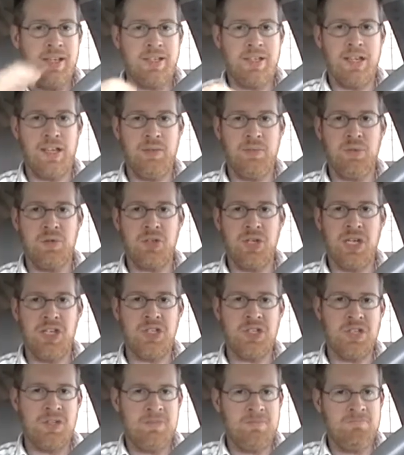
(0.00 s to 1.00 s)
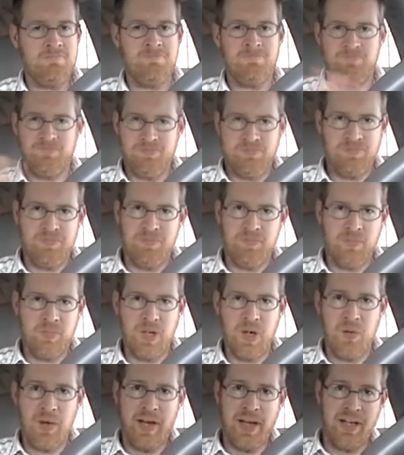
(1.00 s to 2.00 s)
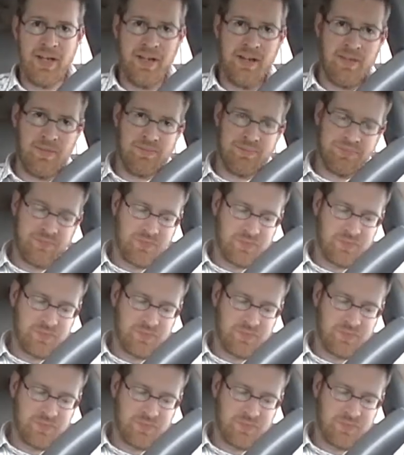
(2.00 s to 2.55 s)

Teleportation, no way in hell.